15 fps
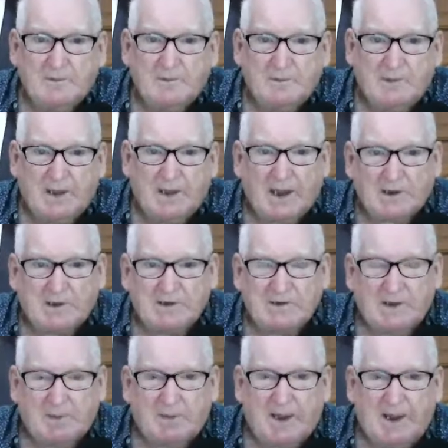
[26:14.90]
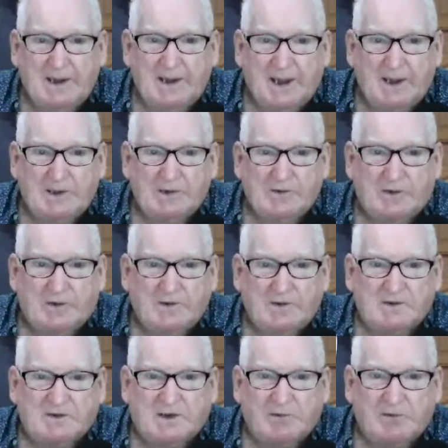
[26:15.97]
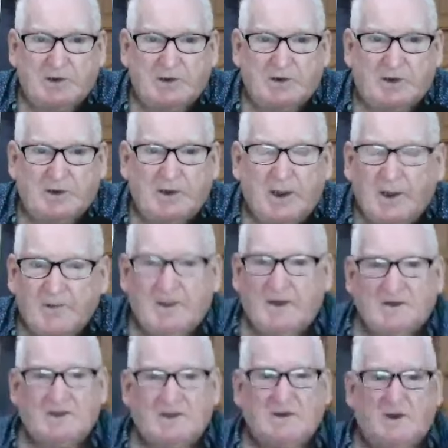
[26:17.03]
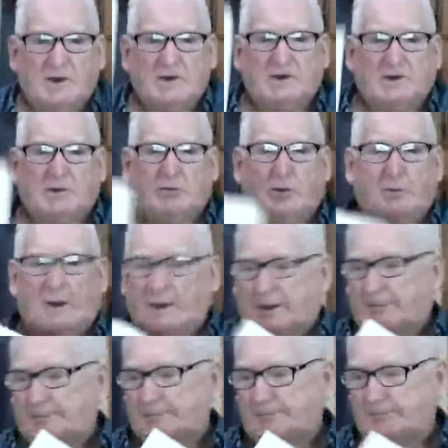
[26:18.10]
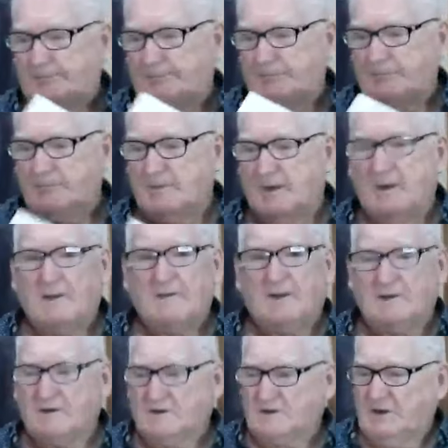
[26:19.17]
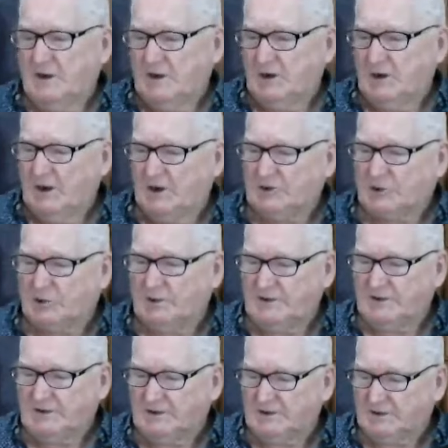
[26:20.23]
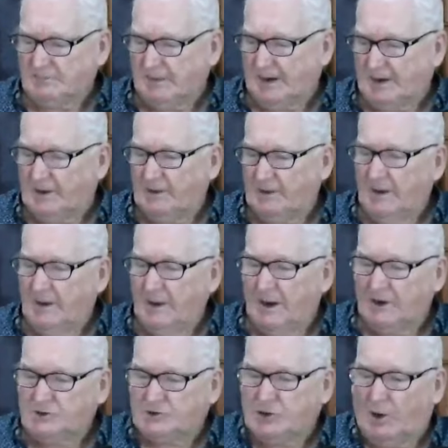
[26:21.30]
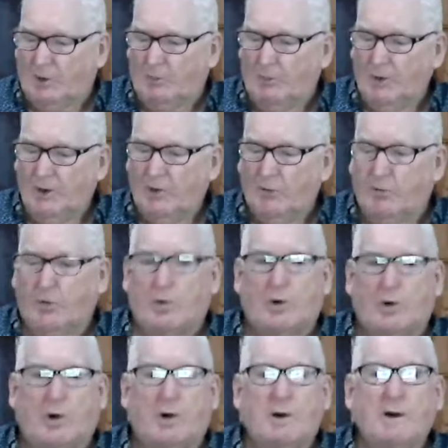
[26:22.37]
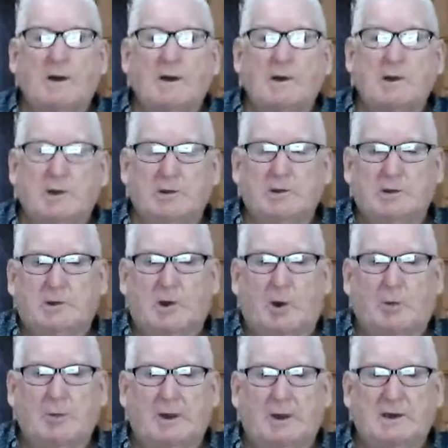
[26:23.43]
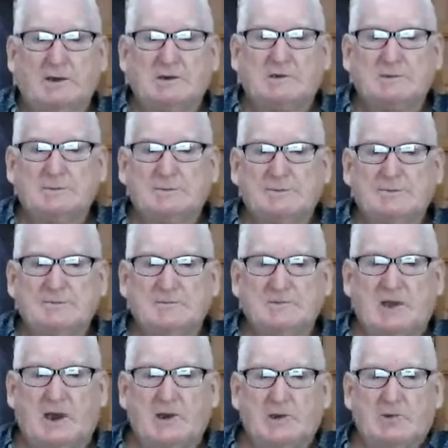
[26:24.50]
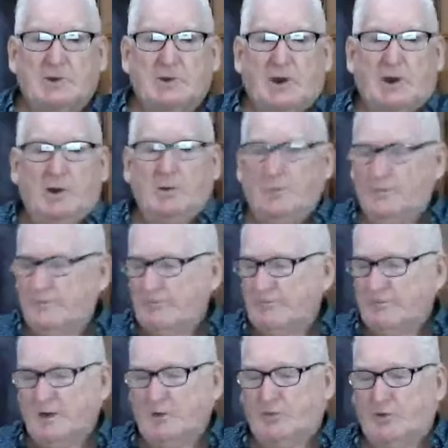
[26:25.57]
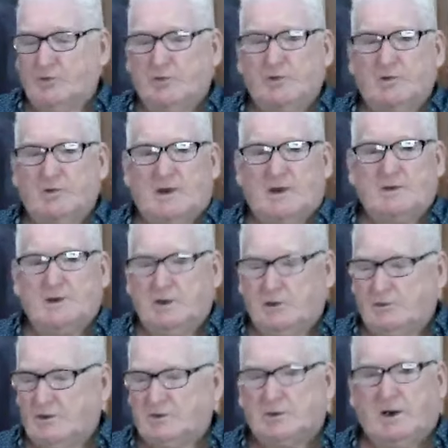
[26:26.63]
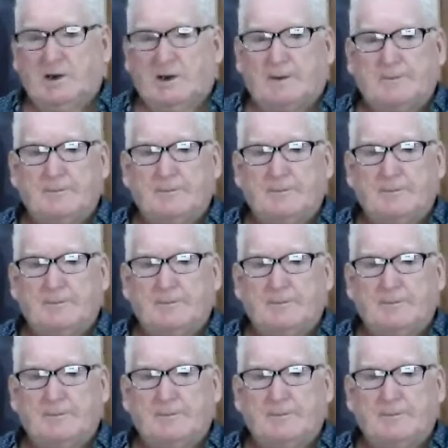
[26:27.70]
The Act is number 88 of 1979. That is not a civil matter. That is a treasonous matter, a job for you, Cole Blanche. Now you know, if you do nothing, you're a traitor.